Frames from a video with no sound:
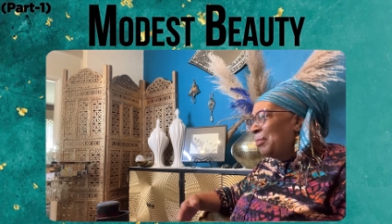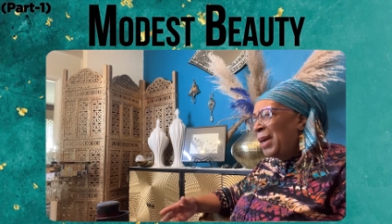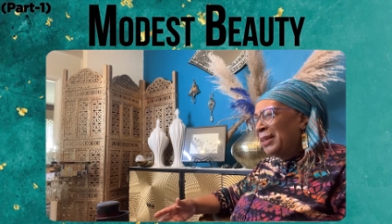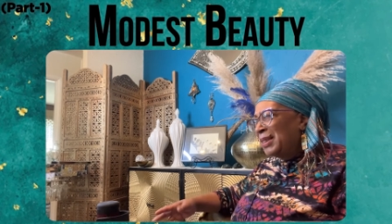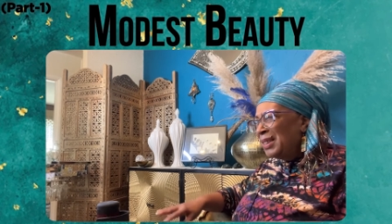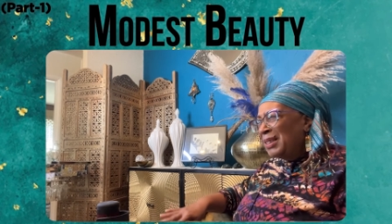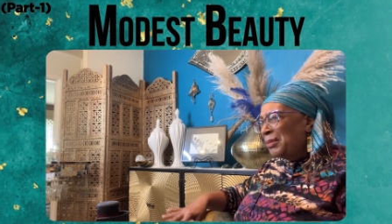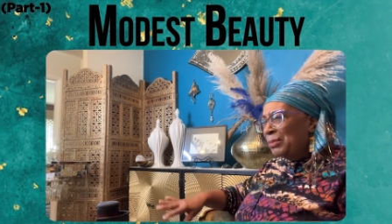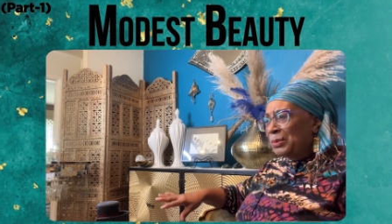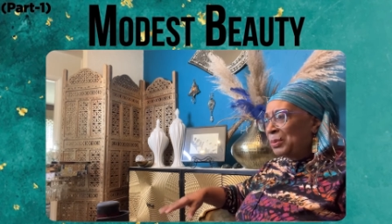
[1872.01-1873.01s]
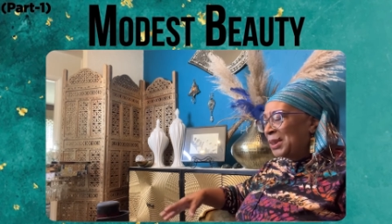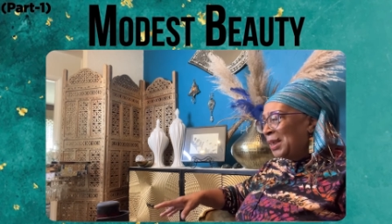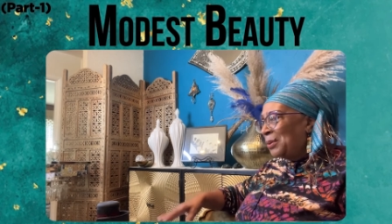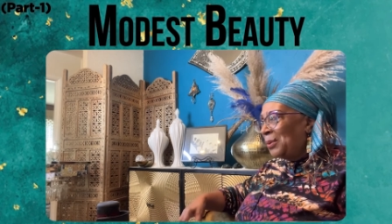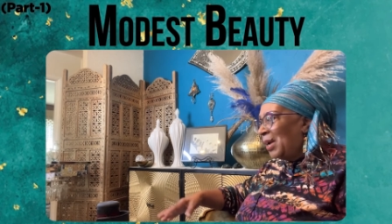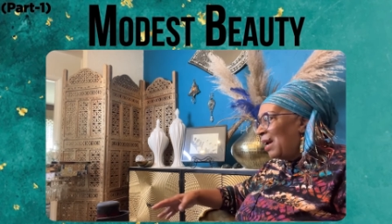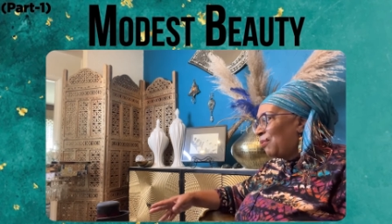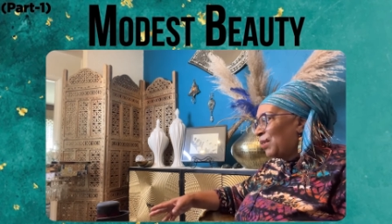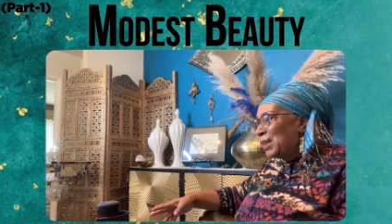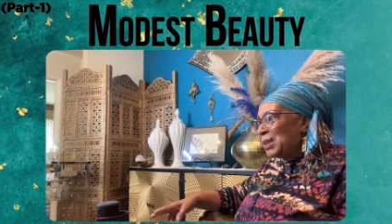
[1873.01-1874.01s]
back then there was what they call
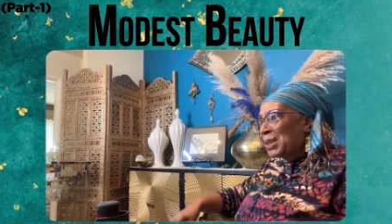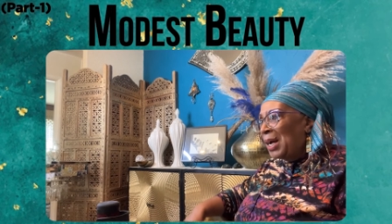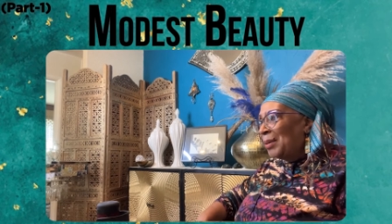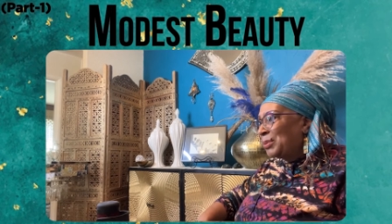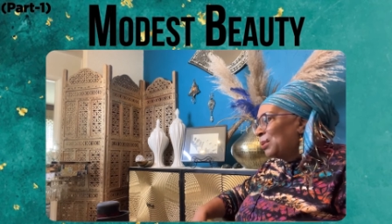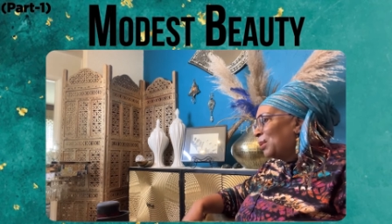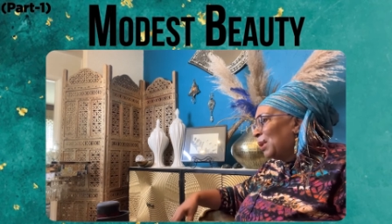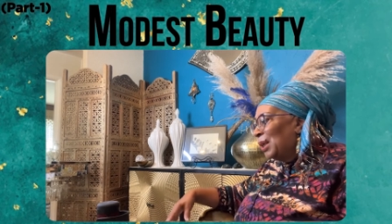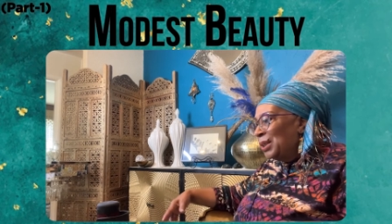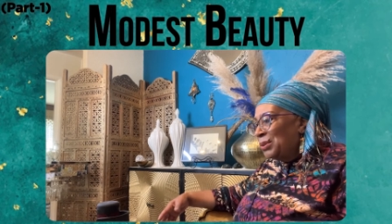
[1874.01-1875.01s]
African shops mm-hmm.